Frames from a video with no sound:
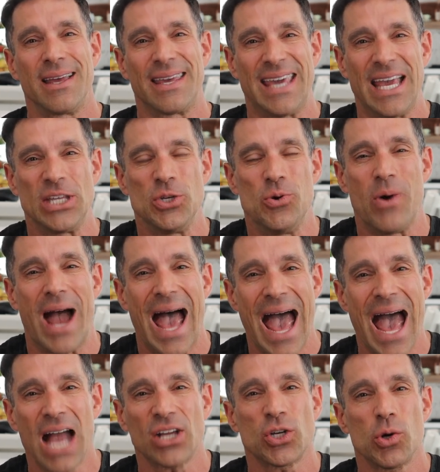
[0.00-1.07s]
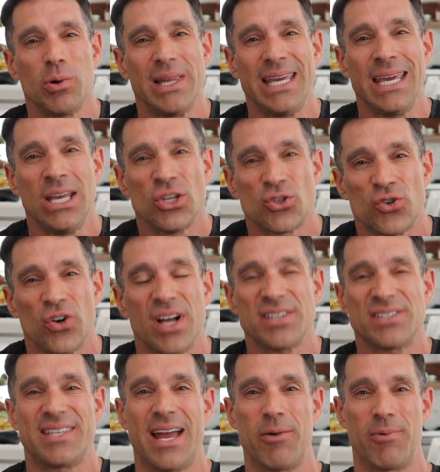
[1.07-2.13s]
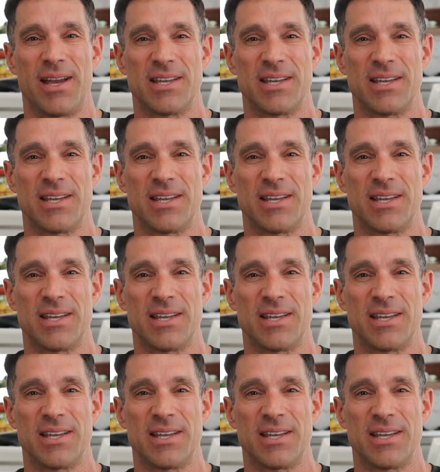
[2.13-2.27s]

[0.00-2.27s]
Can you actually trust that